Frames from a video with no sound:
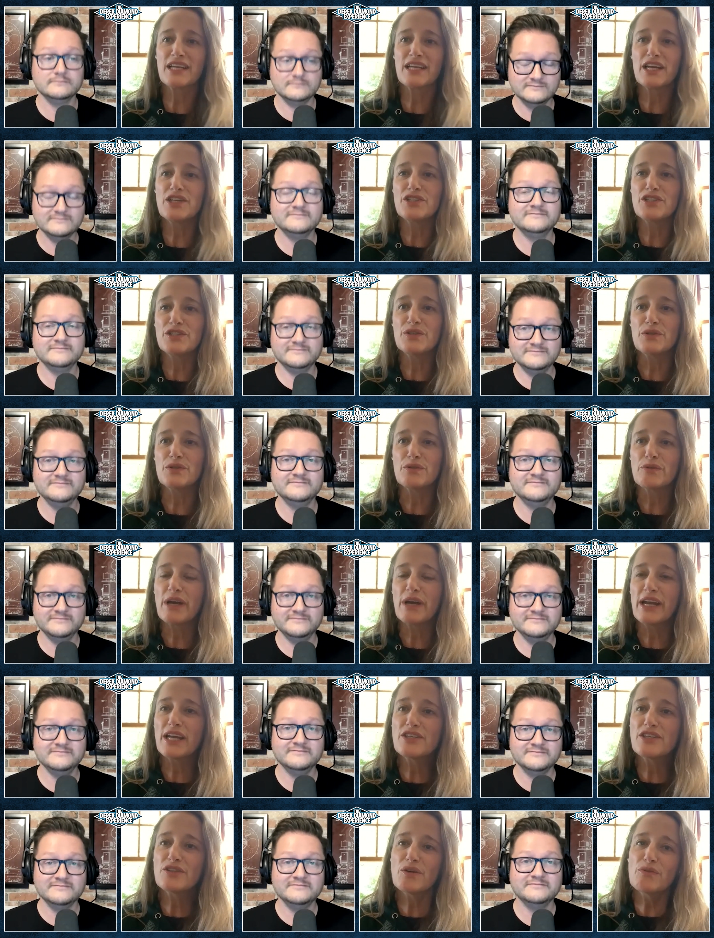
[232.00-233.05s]
Speaker 1: that I do,
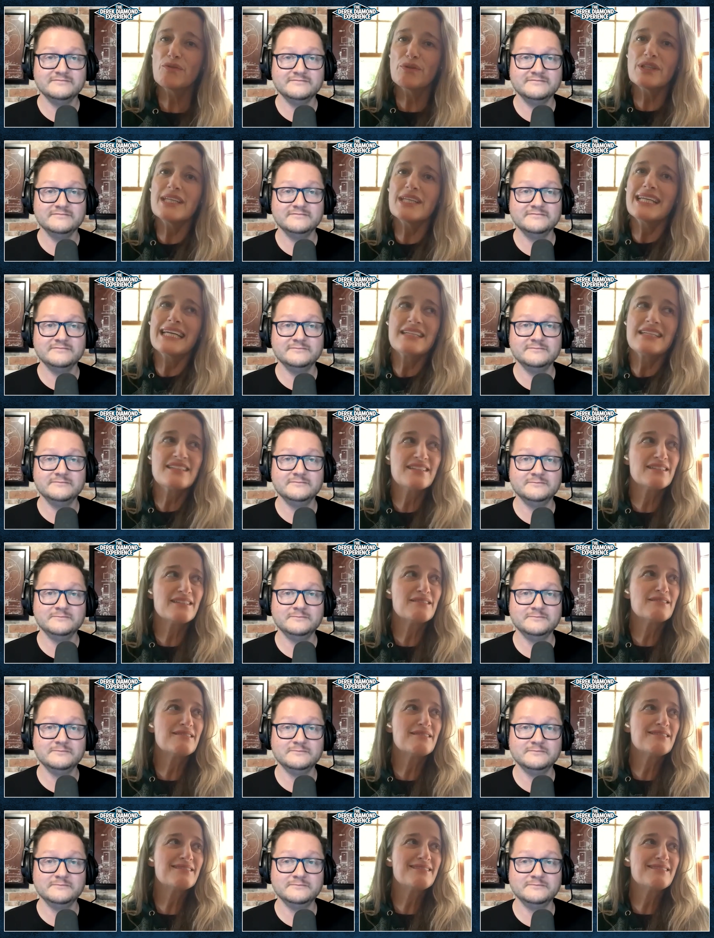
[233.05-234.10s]
right? I don't really get to
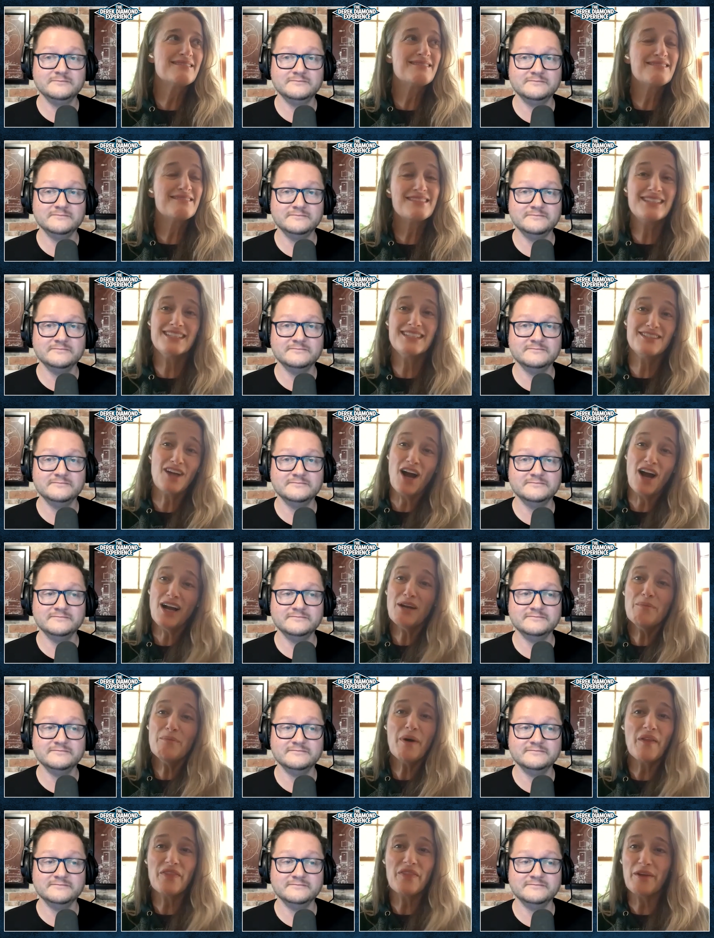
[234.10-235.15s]
to talk
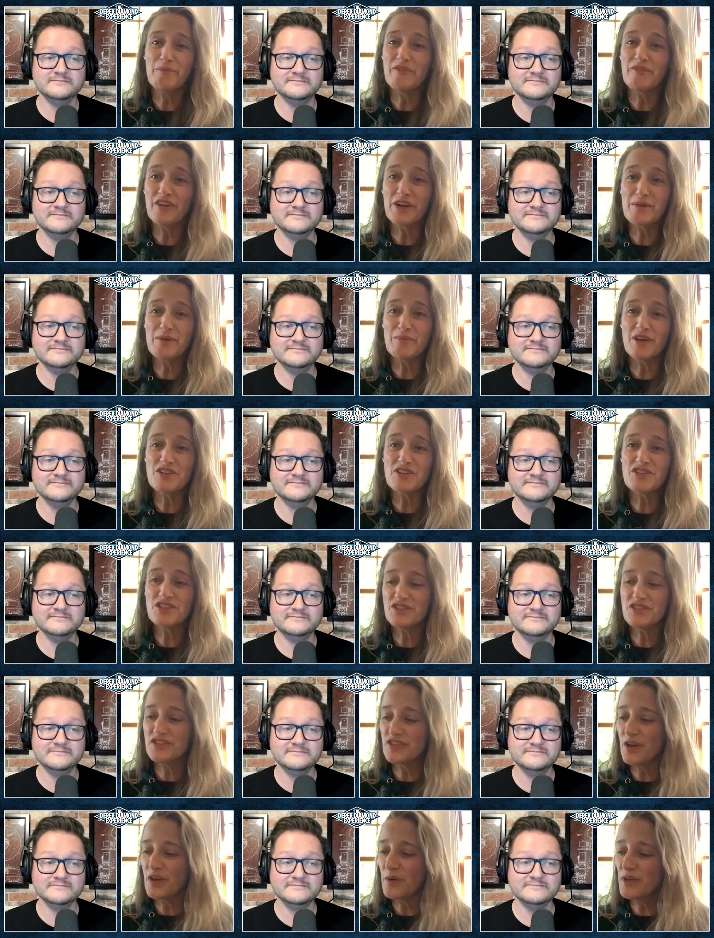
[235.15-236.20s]
about them very much.
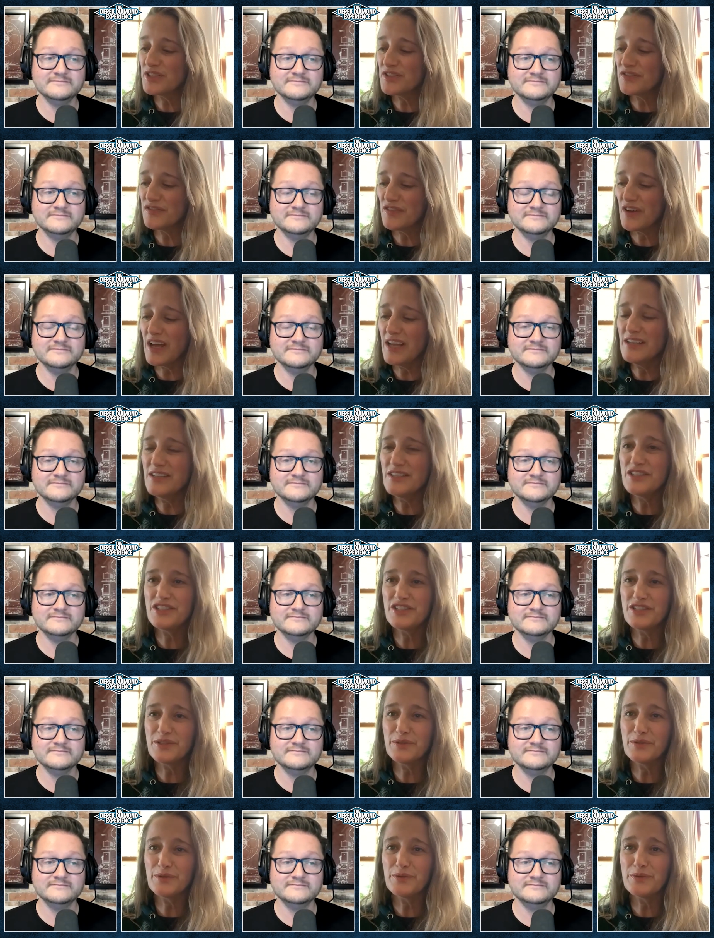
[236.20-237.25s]
And so it's fun
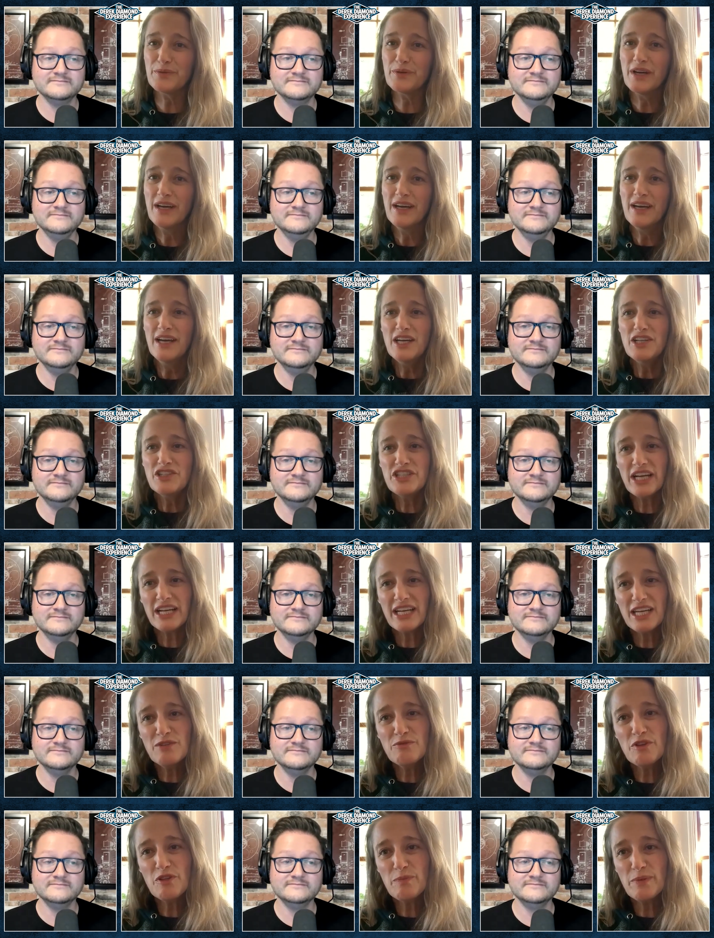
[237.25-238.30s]
to check
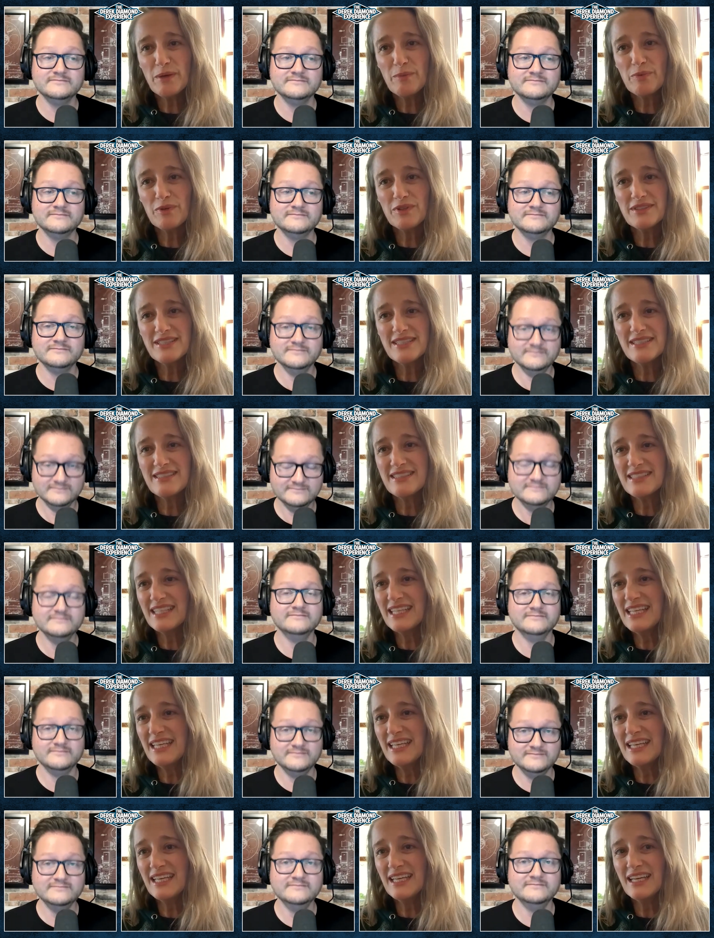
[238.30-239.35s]
in with people to
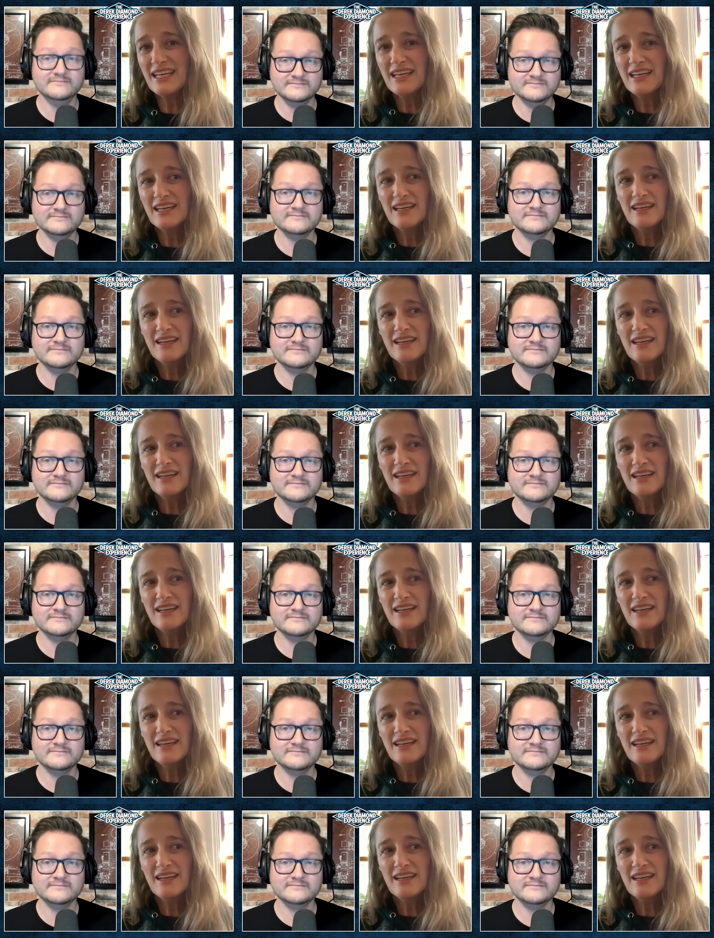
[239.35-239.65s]
see.